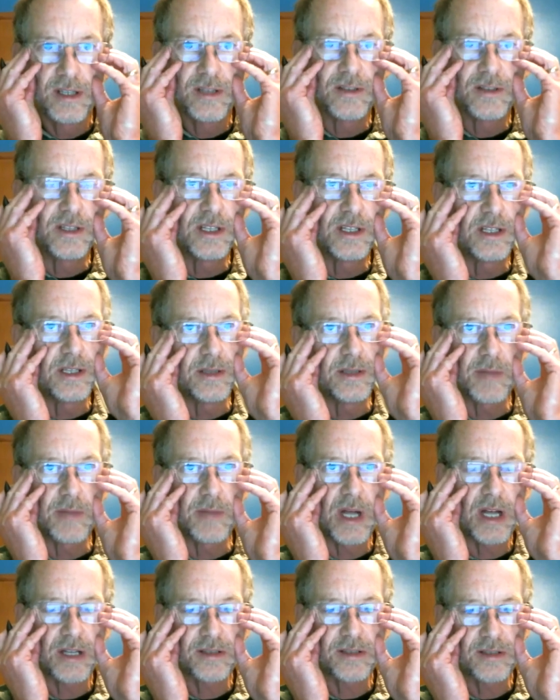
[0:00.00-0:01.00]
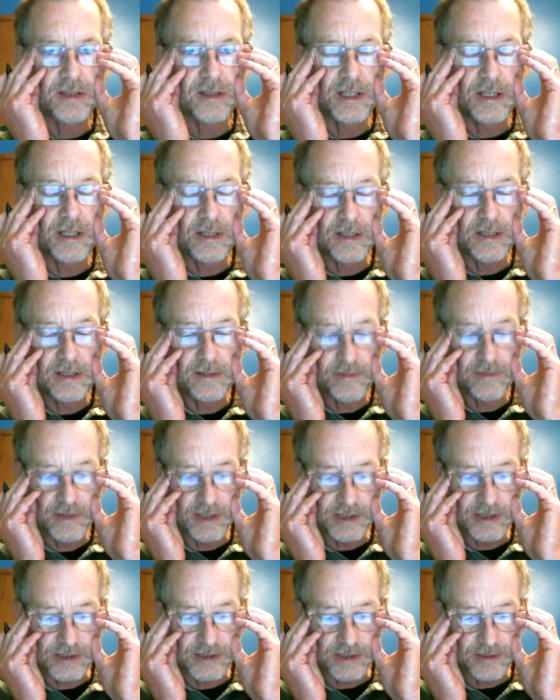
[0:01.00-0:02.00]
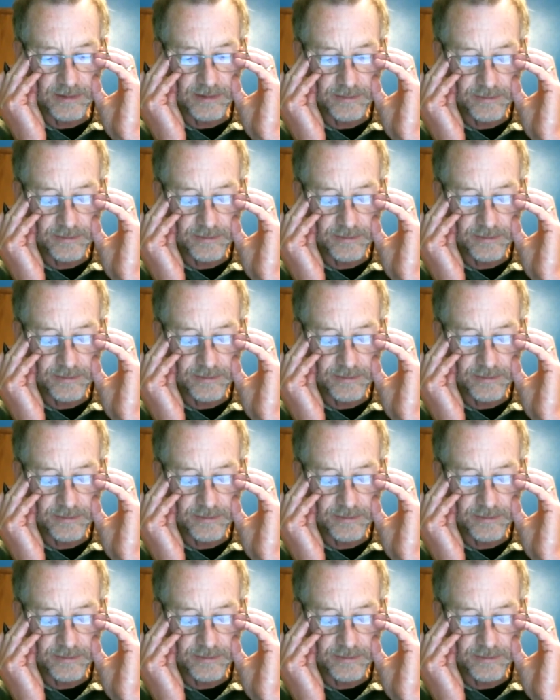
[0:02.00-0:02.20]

the maxillary division.